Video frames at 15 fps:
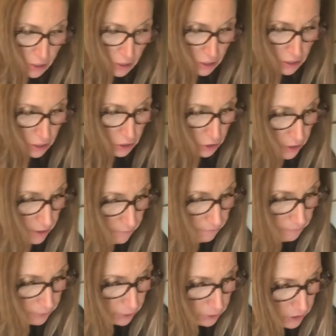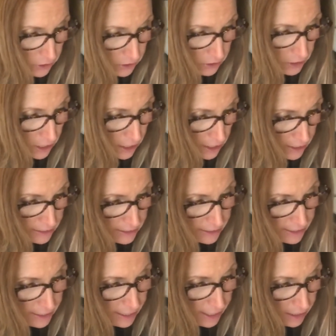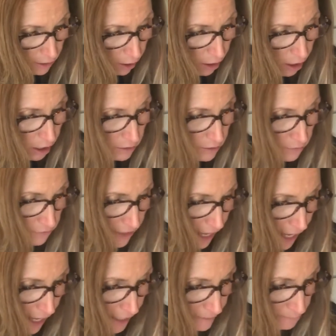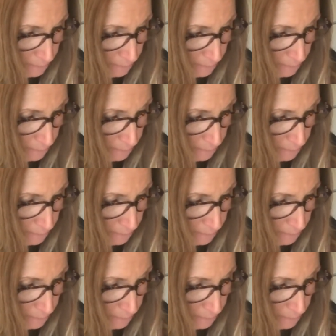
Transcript: good to cook them first to get all of that